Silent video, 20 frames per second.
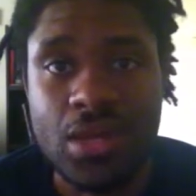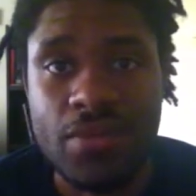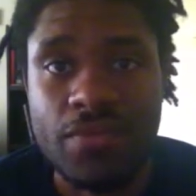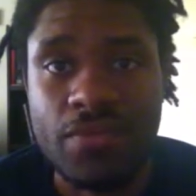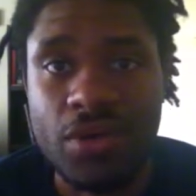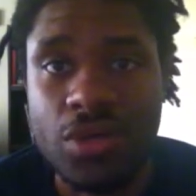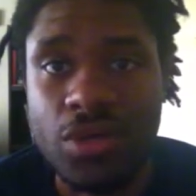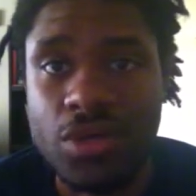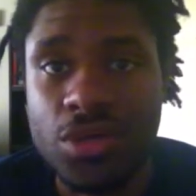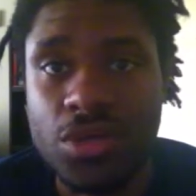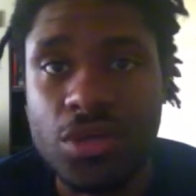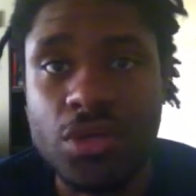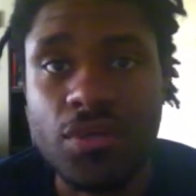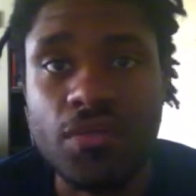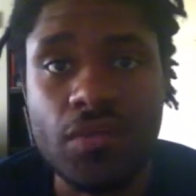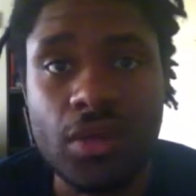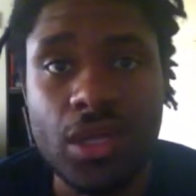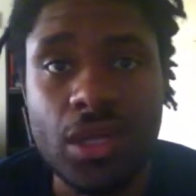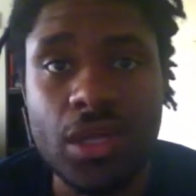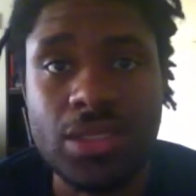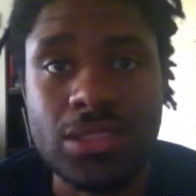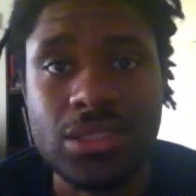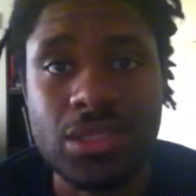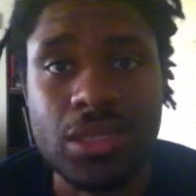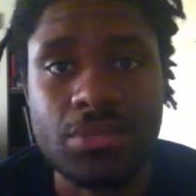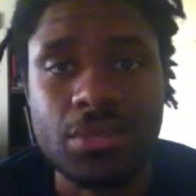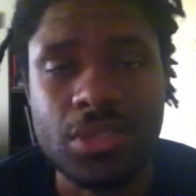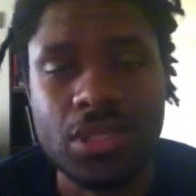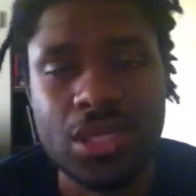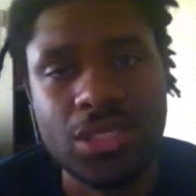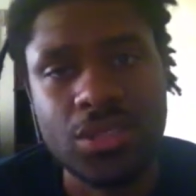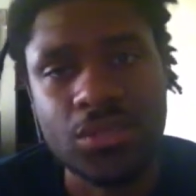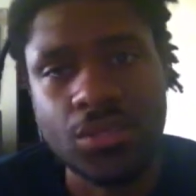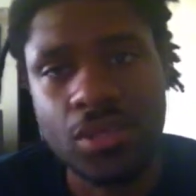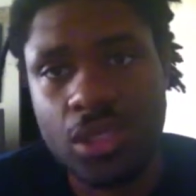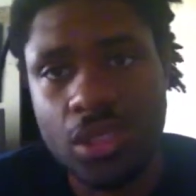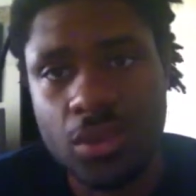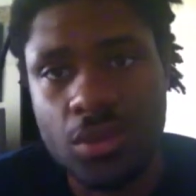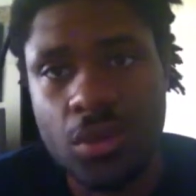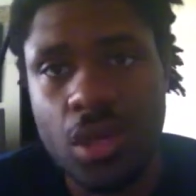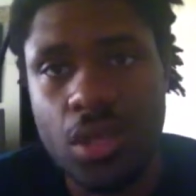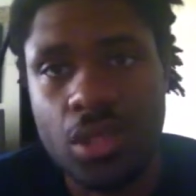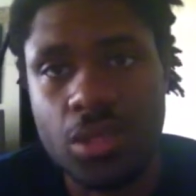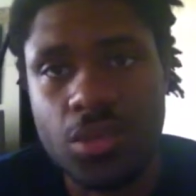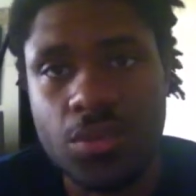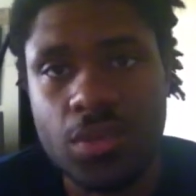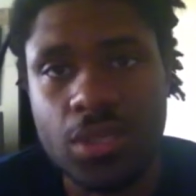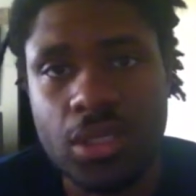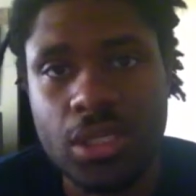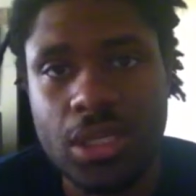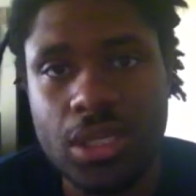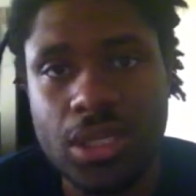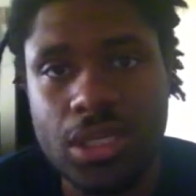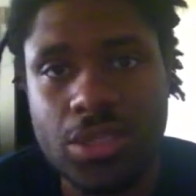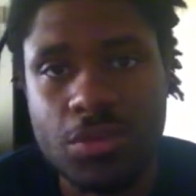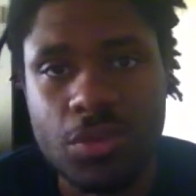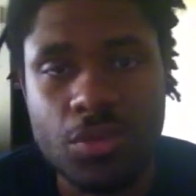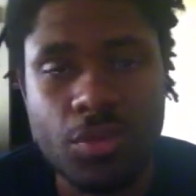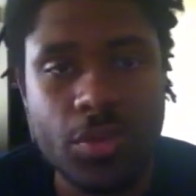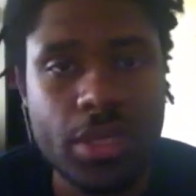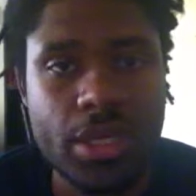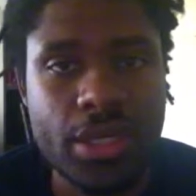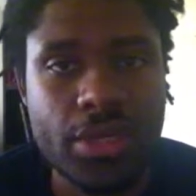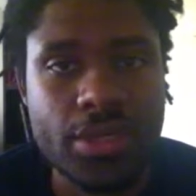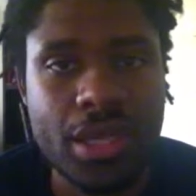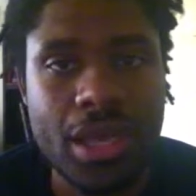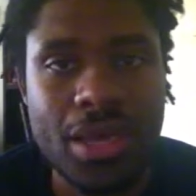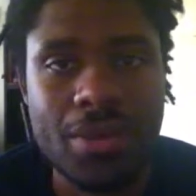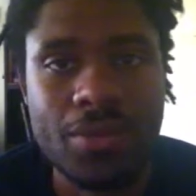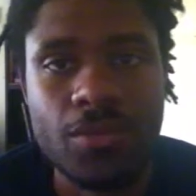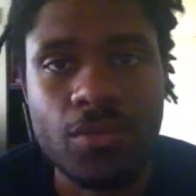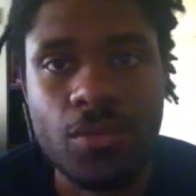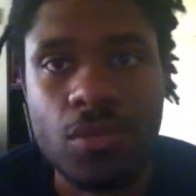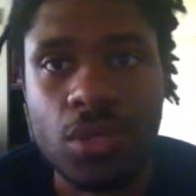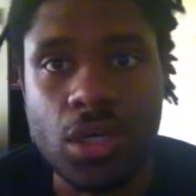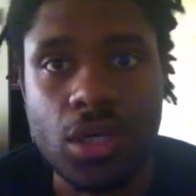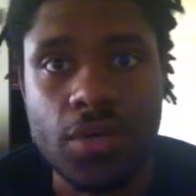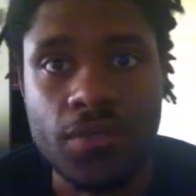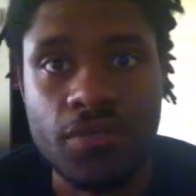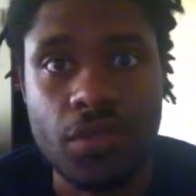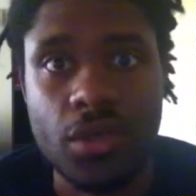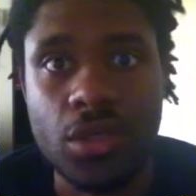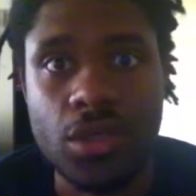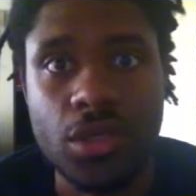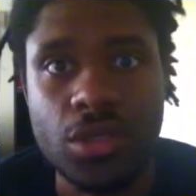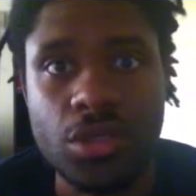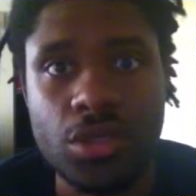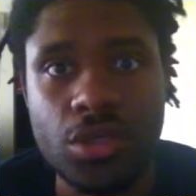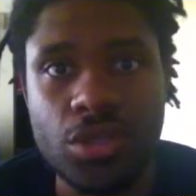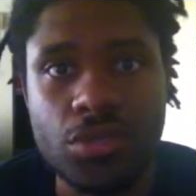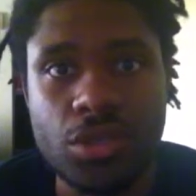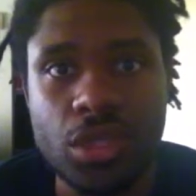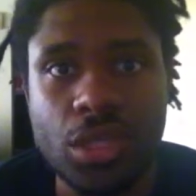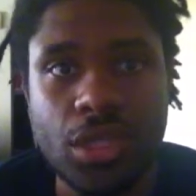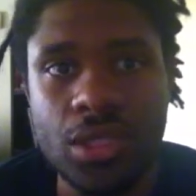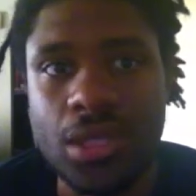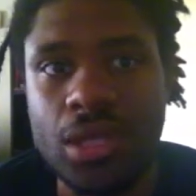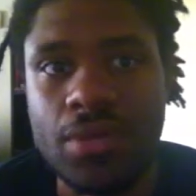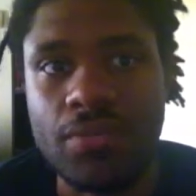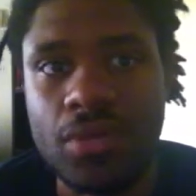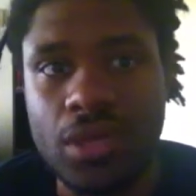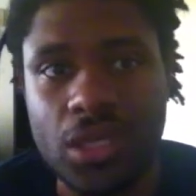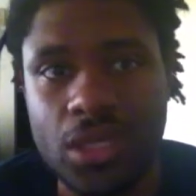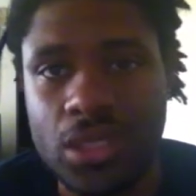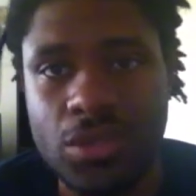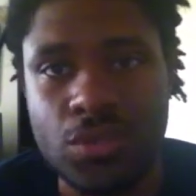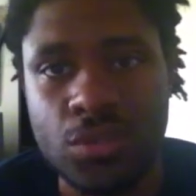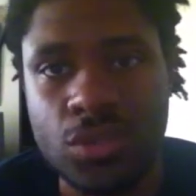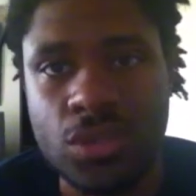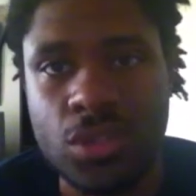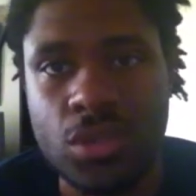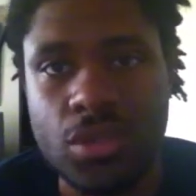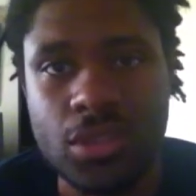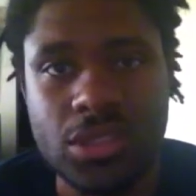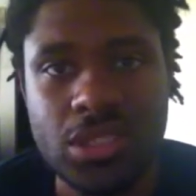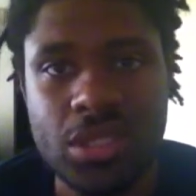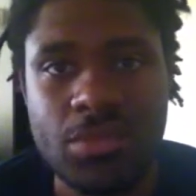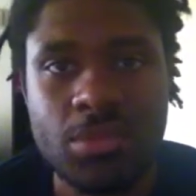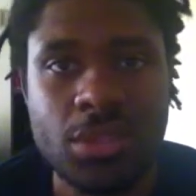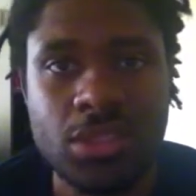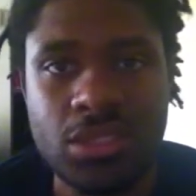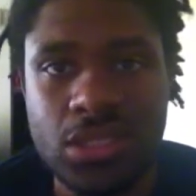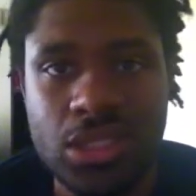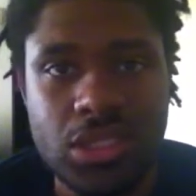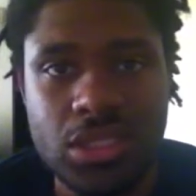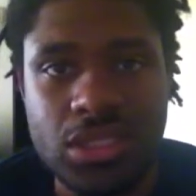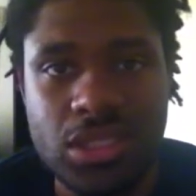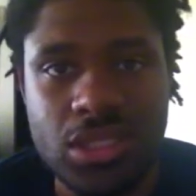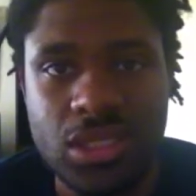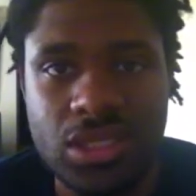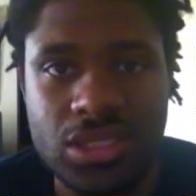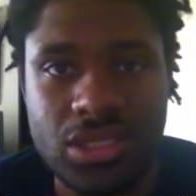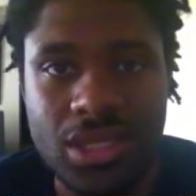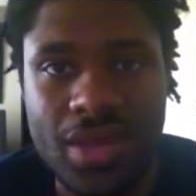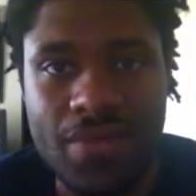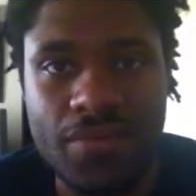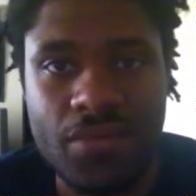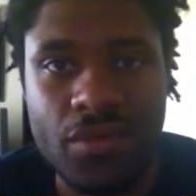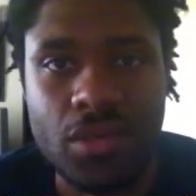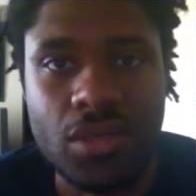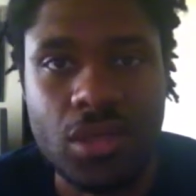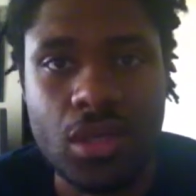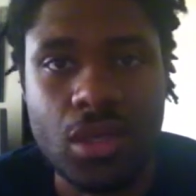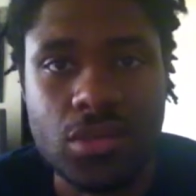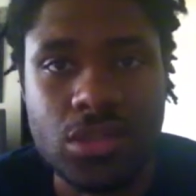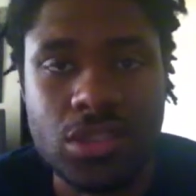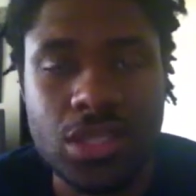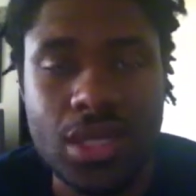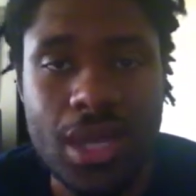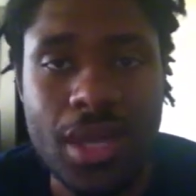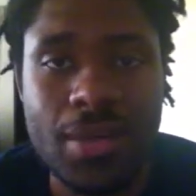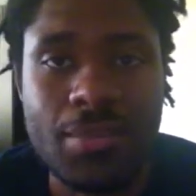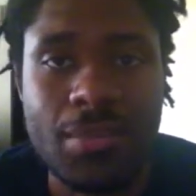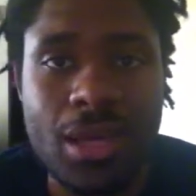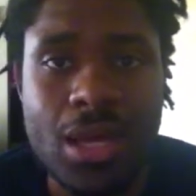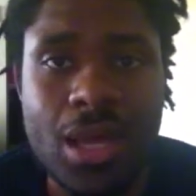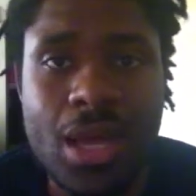Failure, you fail at something. That's really all it really is. But when you hear that word failure, you think of ending result because they've been teaching us that for a long time.